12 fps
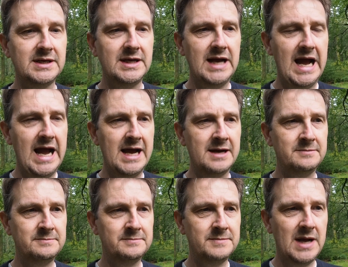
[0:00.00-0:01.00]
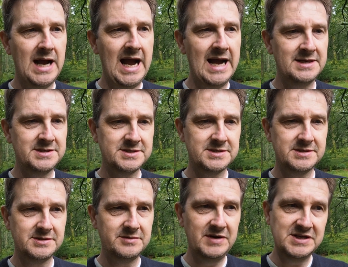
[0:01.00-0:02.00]
and
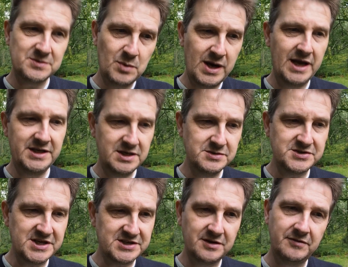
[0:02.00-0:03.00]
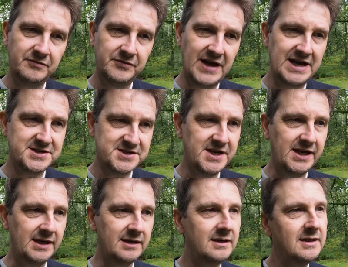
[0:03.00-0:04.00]
the reason why I used it on that
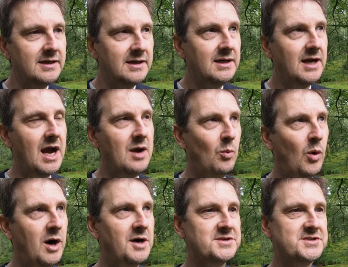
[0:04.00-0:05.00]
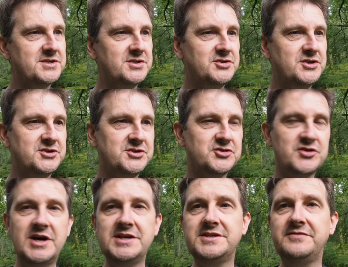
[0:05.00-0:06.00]
scene was just to try
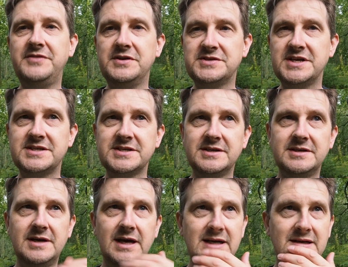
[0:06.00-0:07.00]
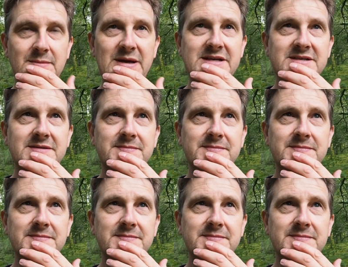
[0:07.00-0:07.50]
and diffuse it a little bit.